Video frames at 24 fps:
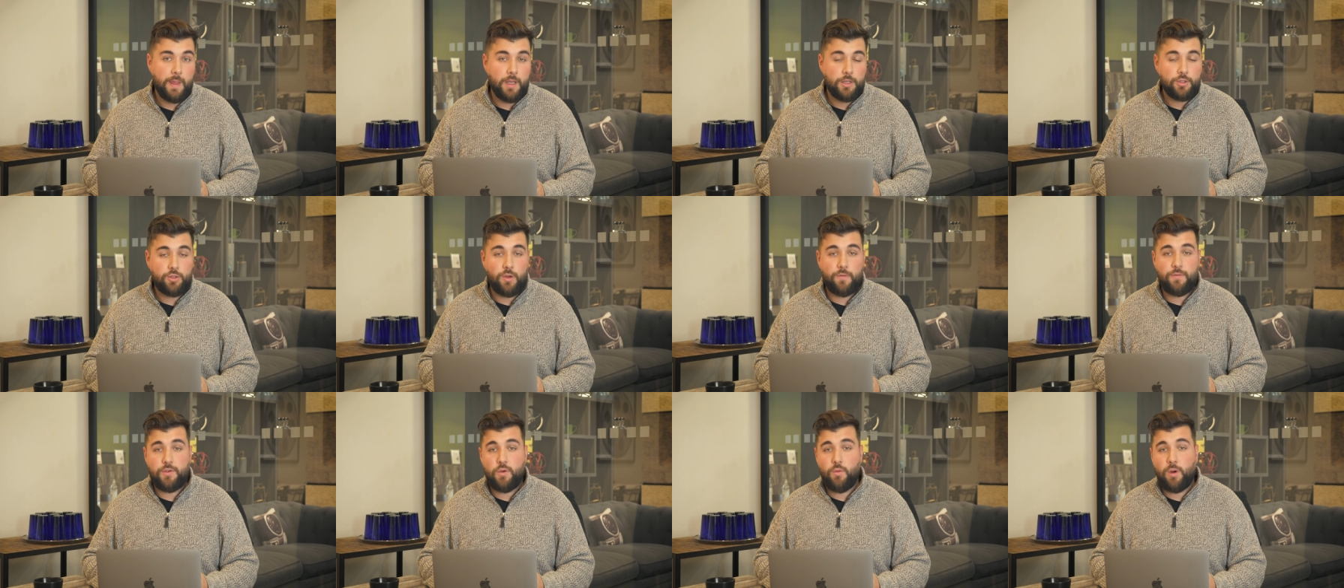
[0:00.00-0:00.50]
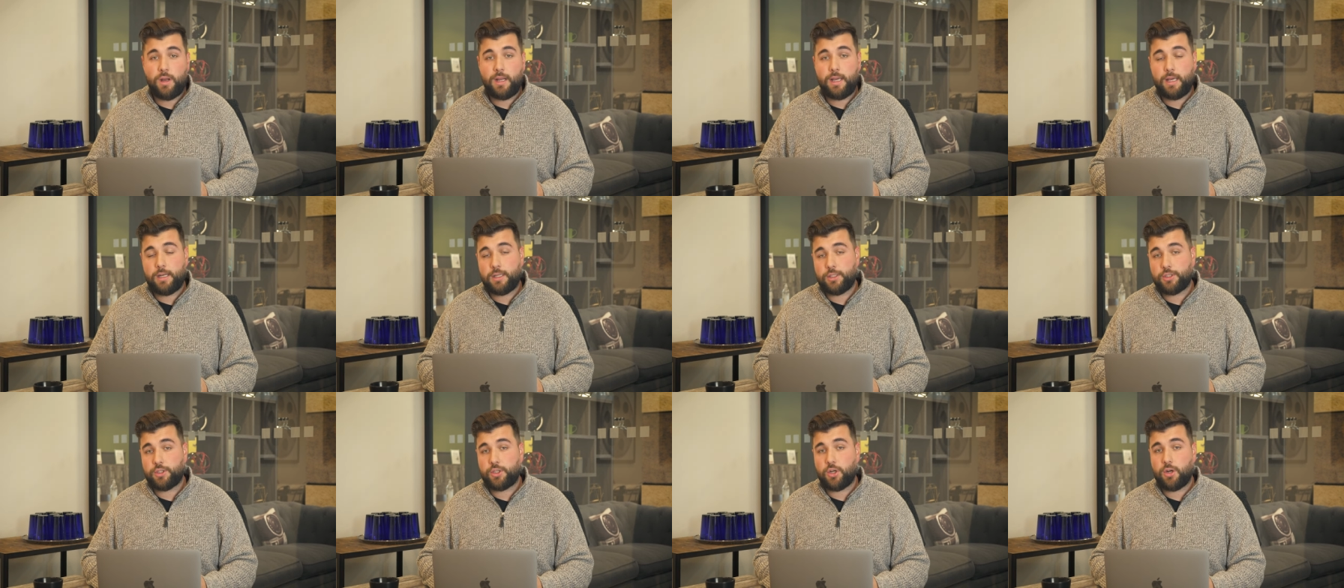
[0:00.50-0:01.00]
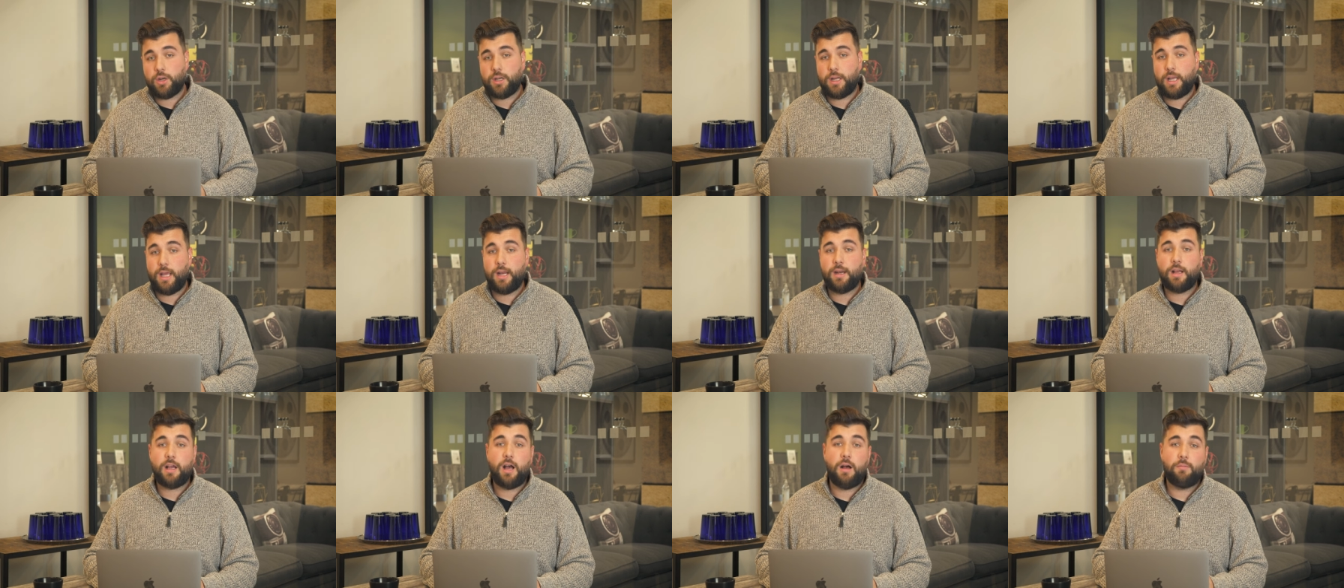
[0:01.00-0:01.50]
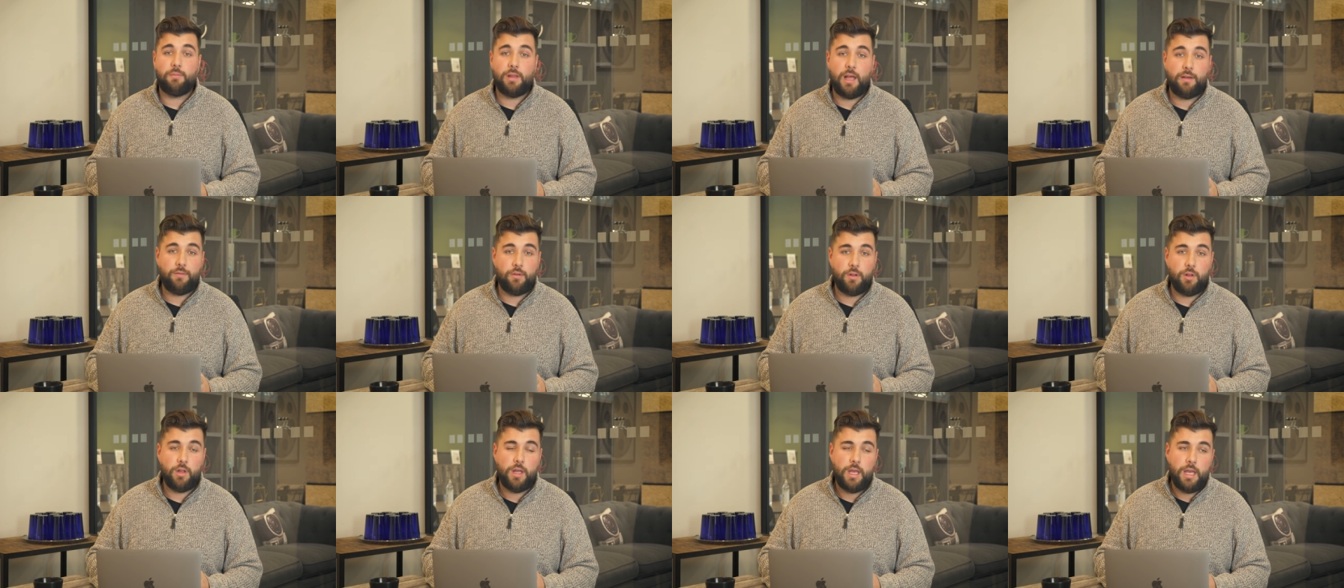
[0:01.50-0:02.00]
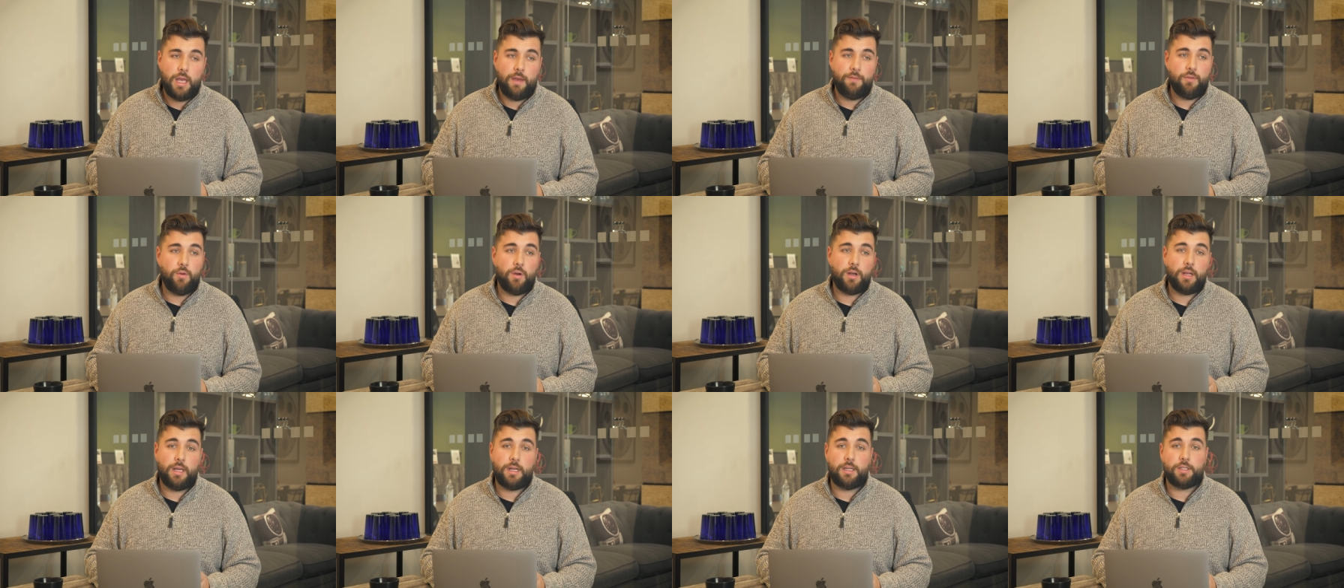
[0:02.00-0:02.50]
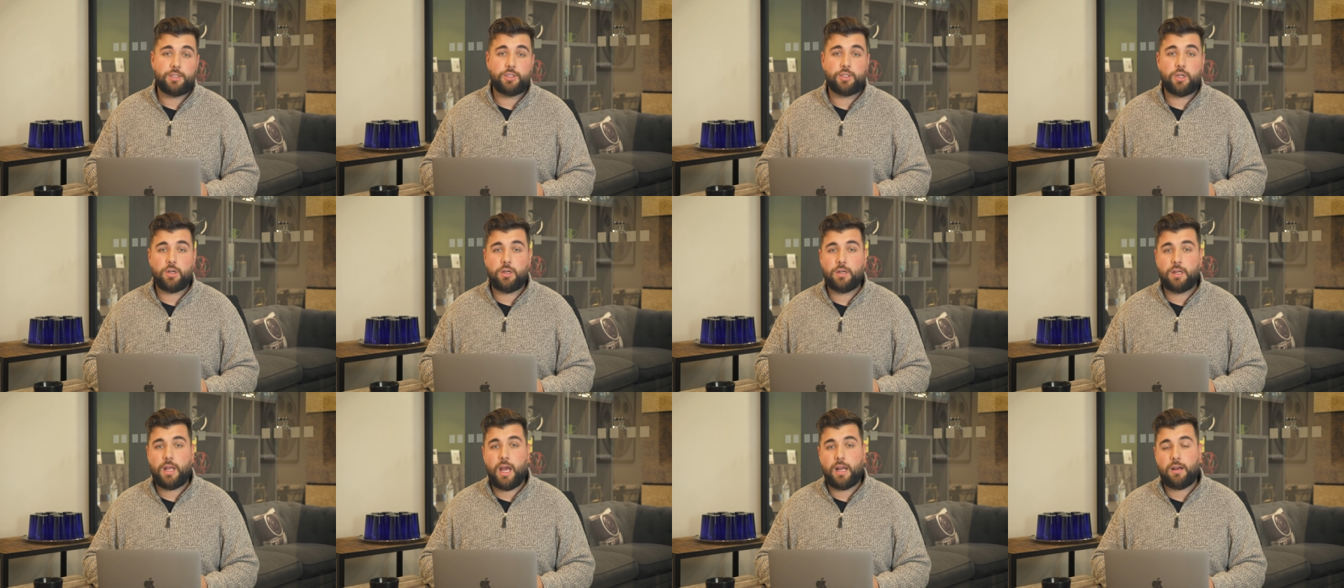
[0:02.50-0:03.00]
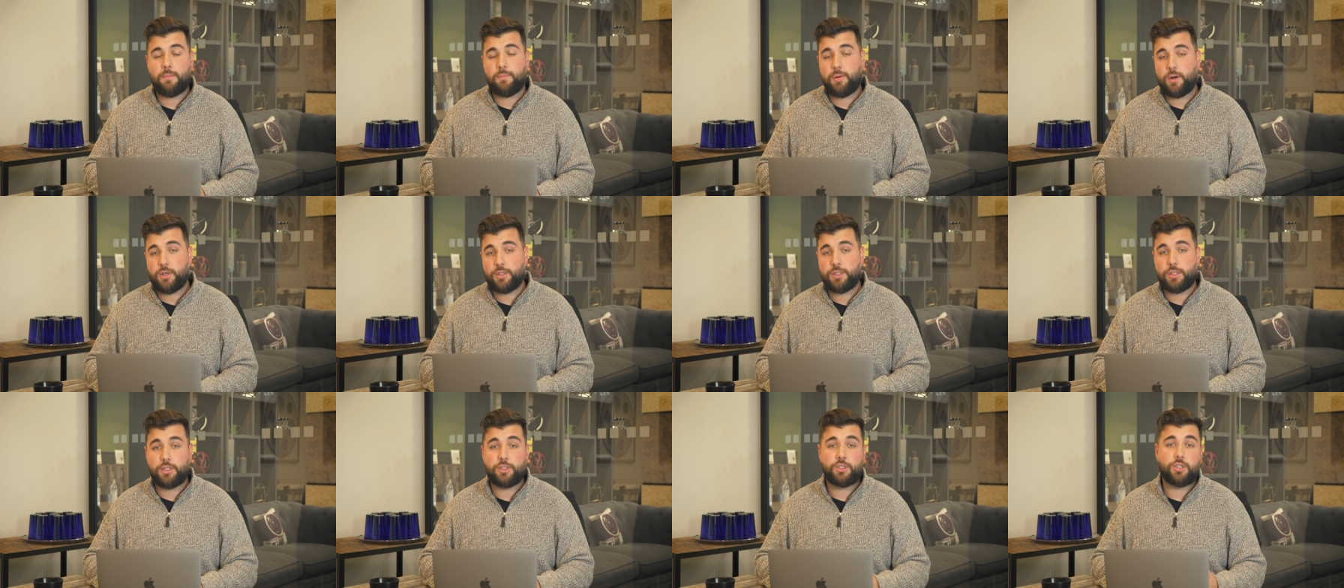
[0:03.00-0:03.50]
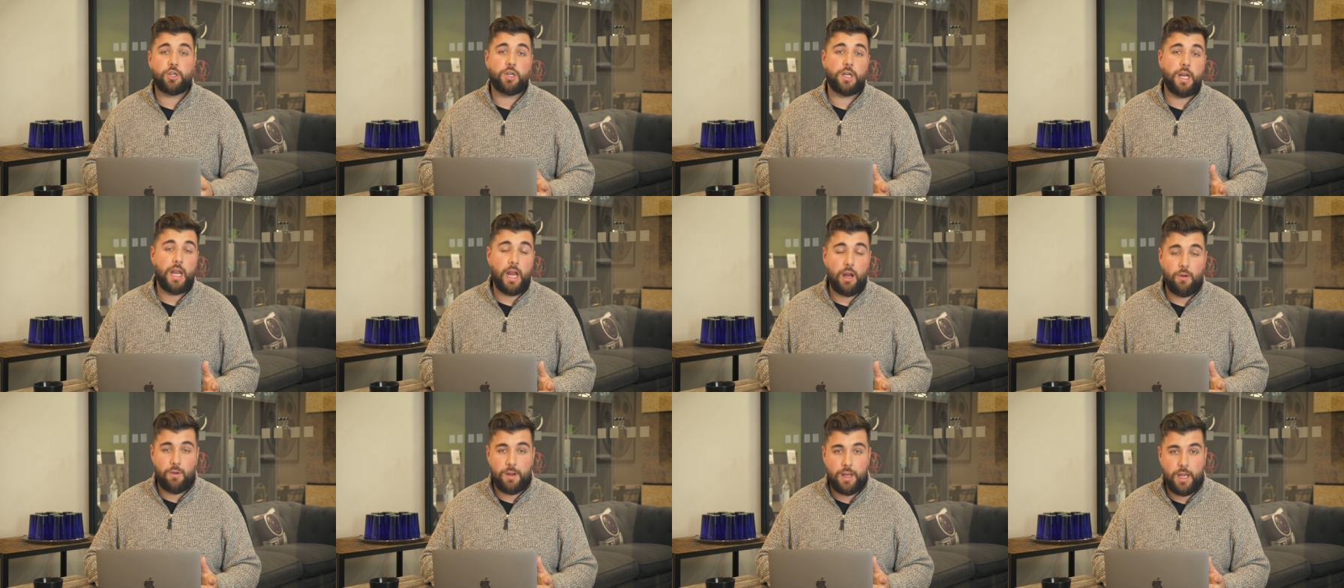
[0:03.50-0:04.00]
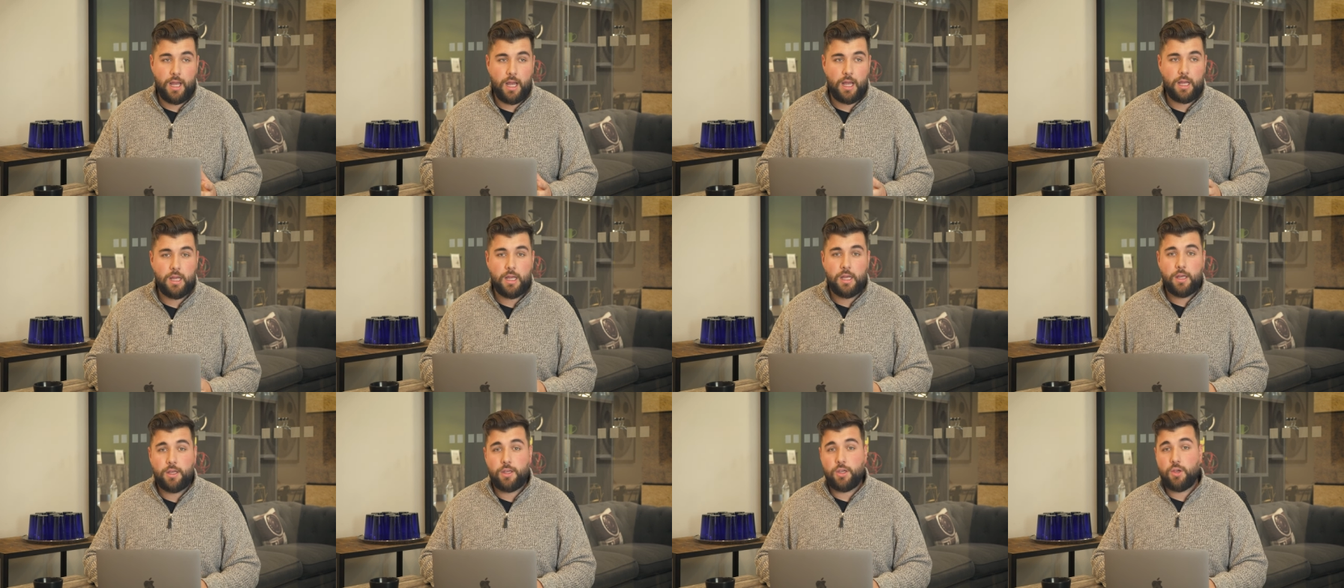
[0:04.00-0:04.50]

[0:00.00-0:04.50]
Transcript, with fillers: So if you want to hit a certain income level, if you want to hit a certain kind of person, a certain area,